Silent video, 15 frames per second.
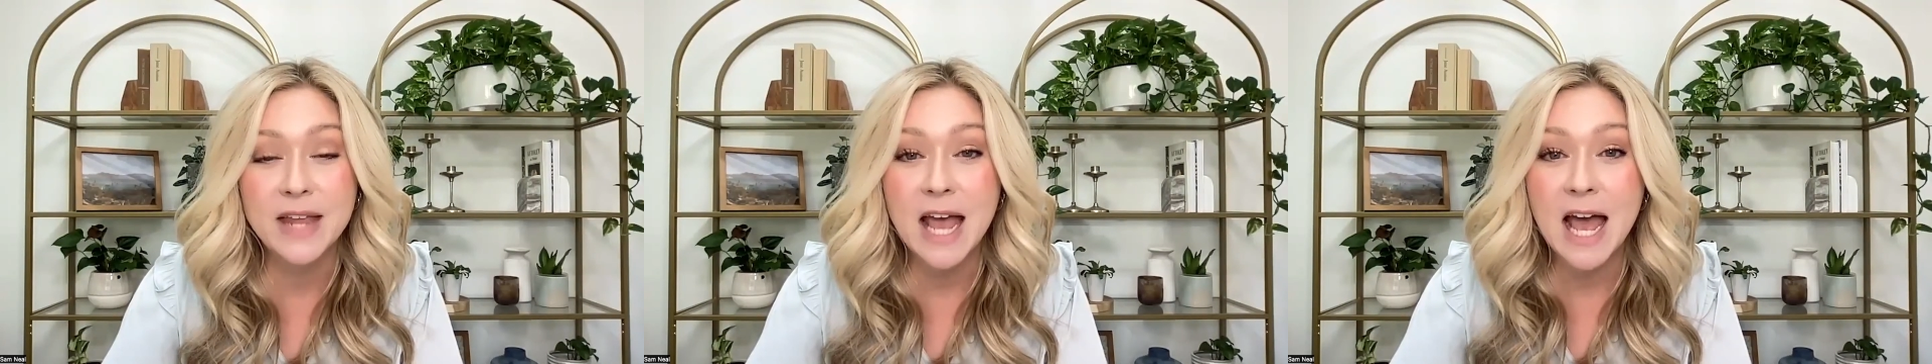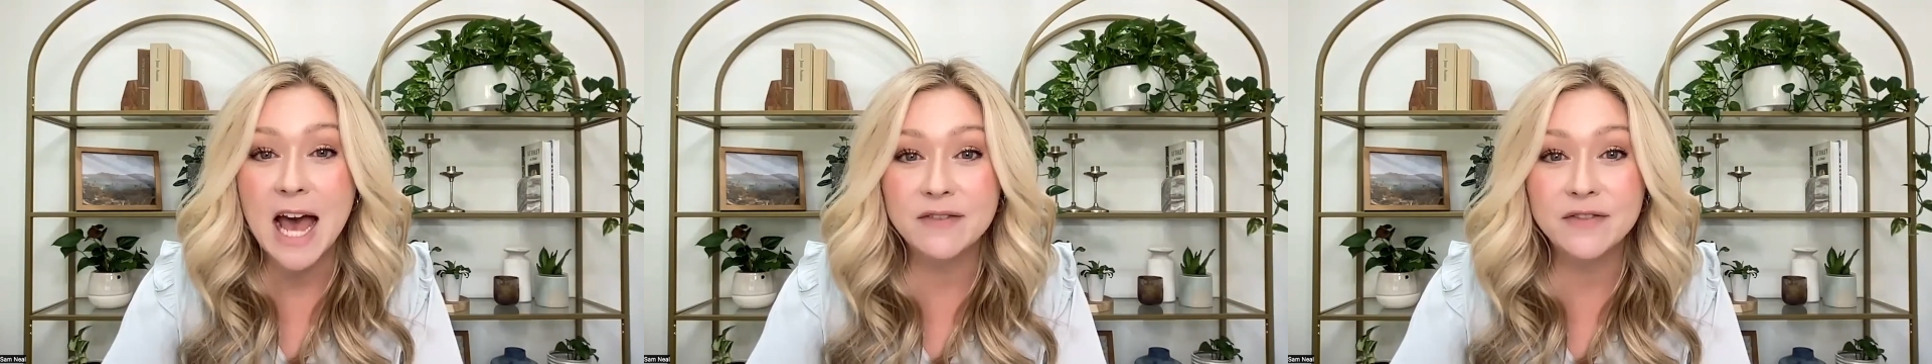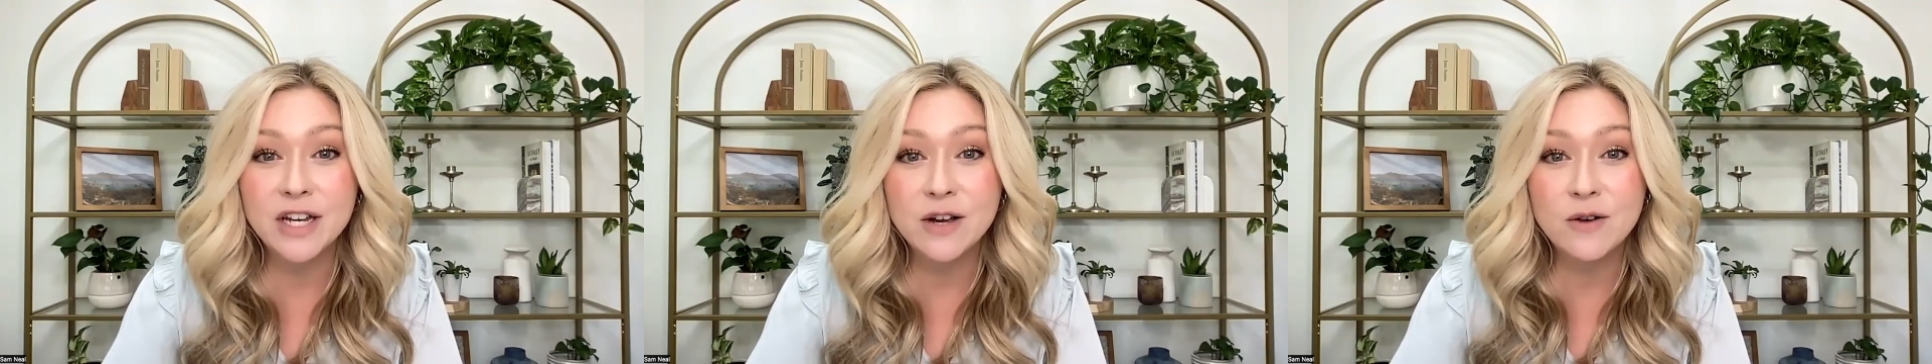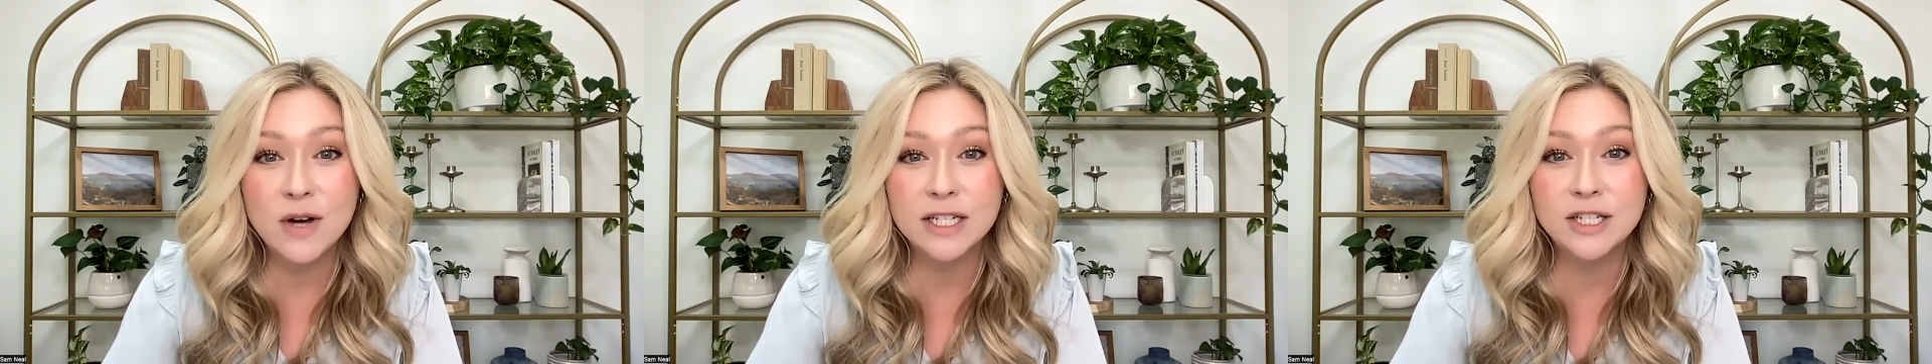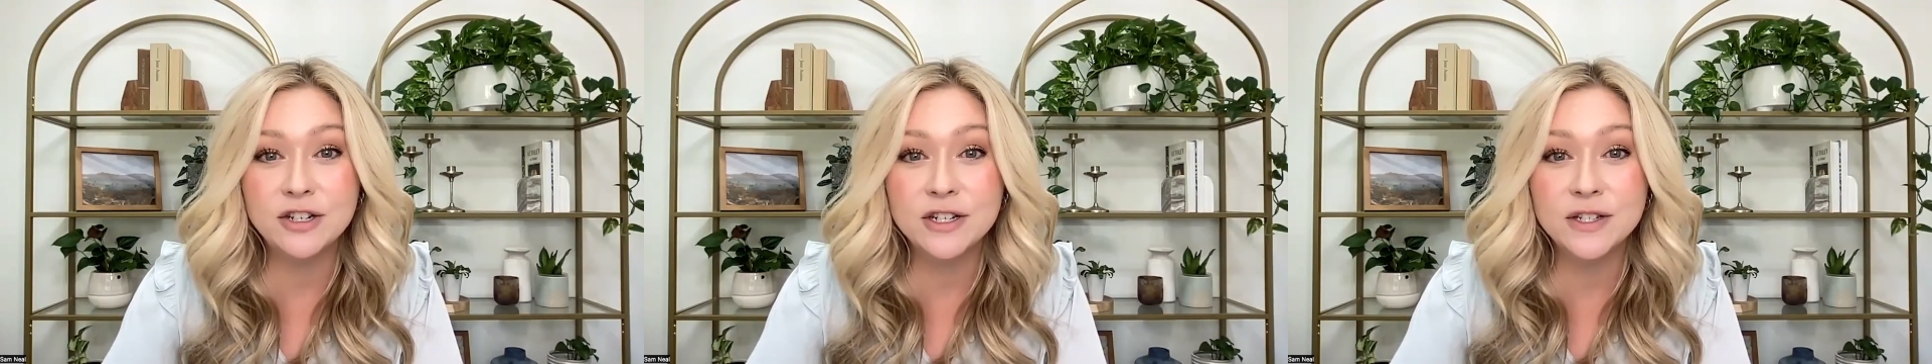Have any
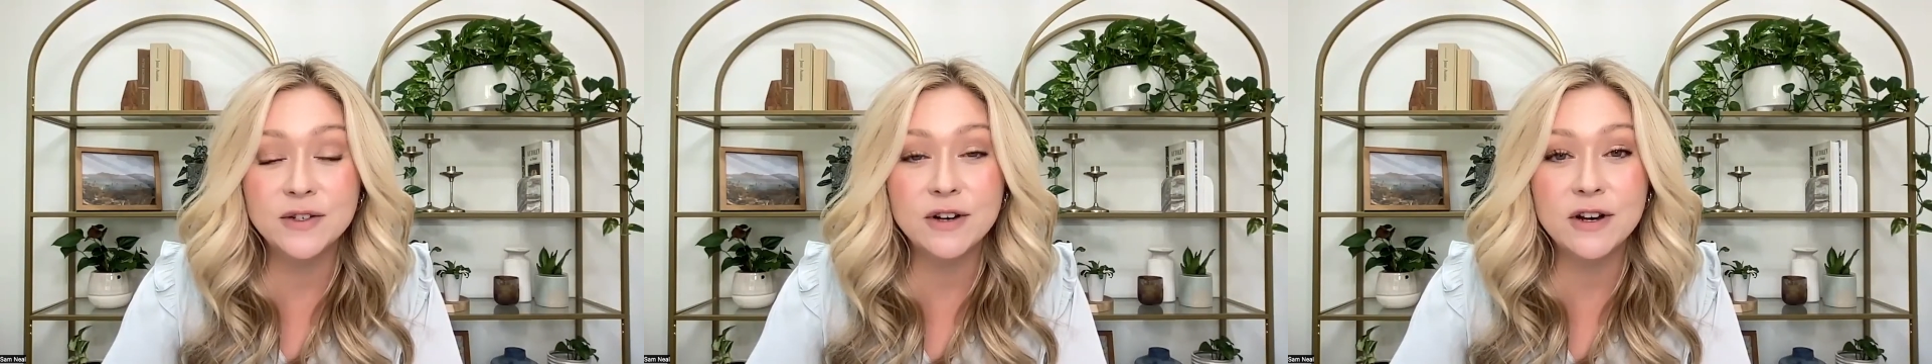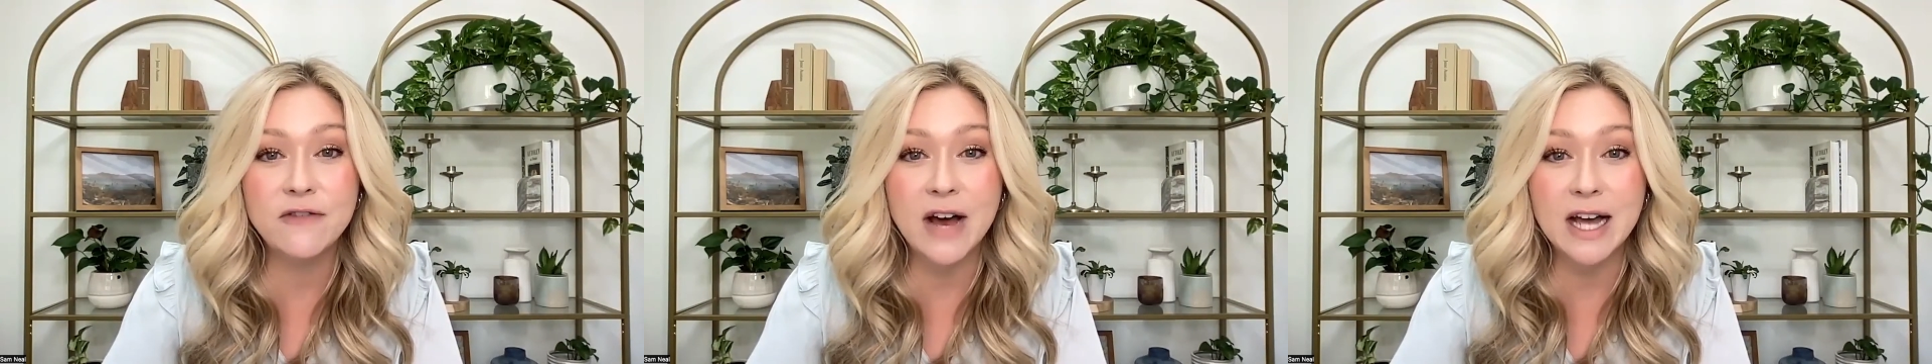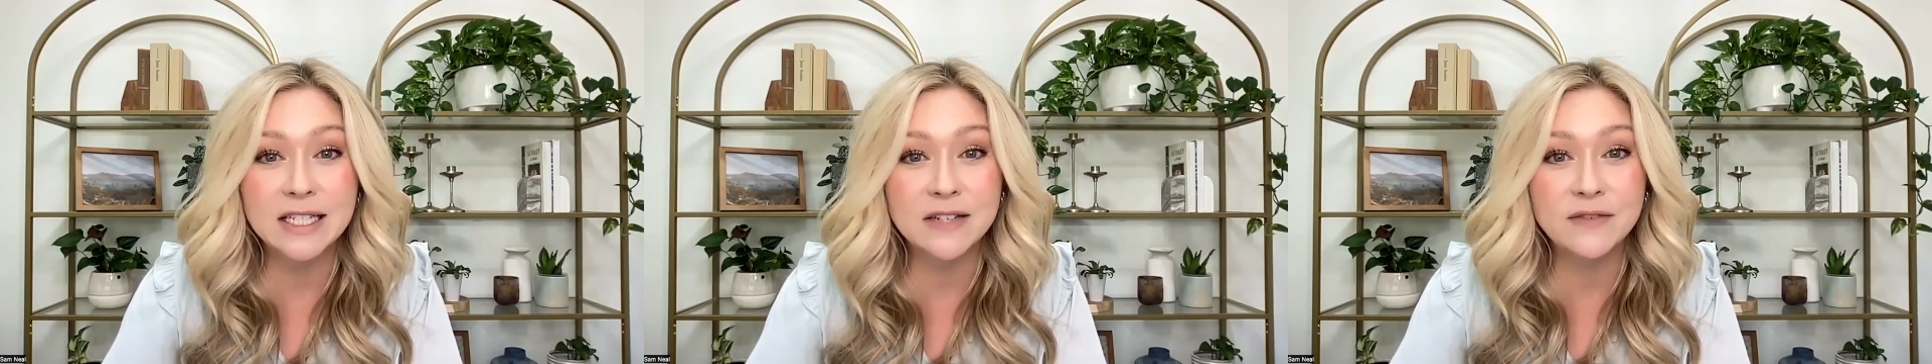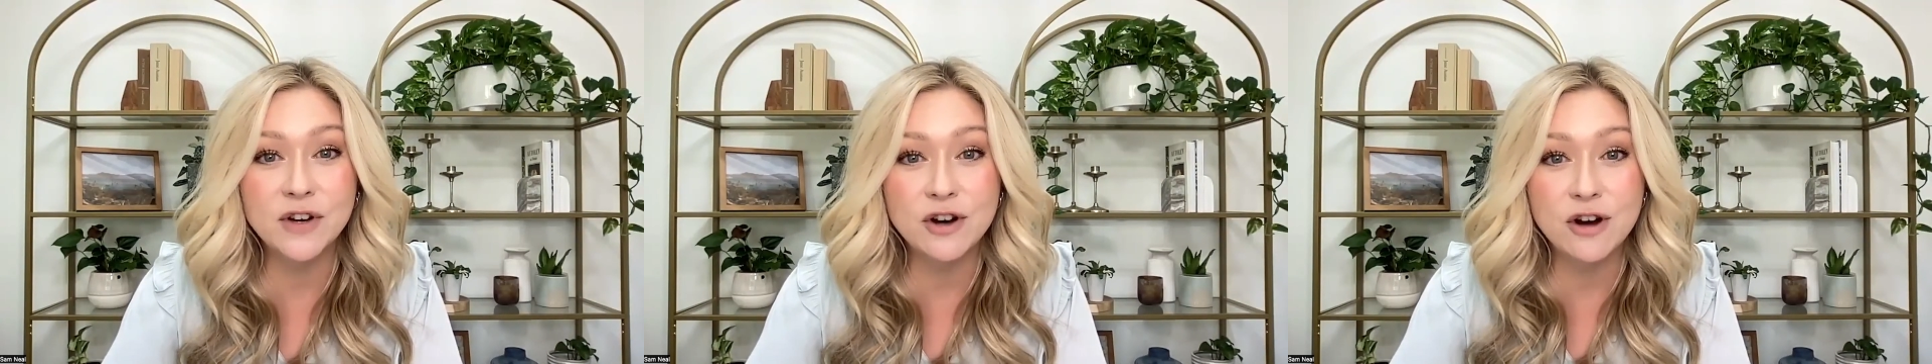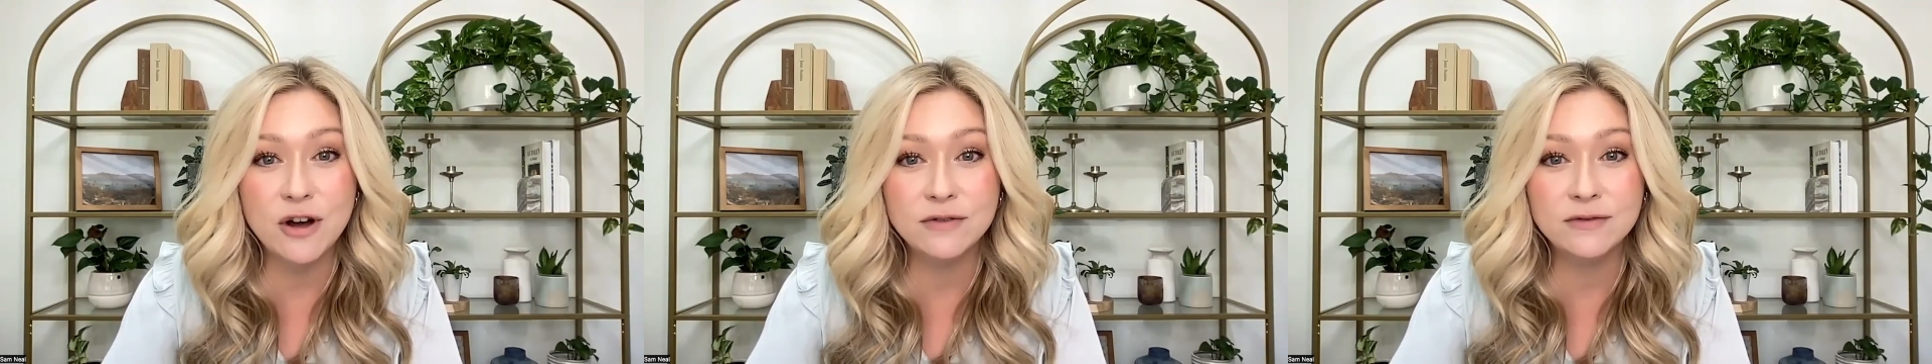questions or advice of your
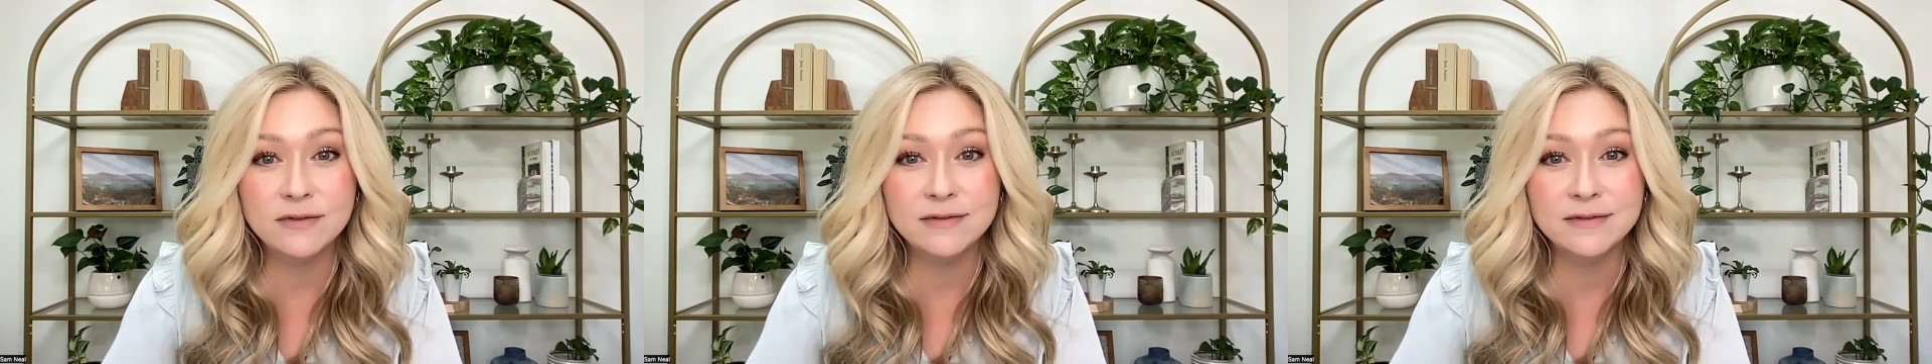own?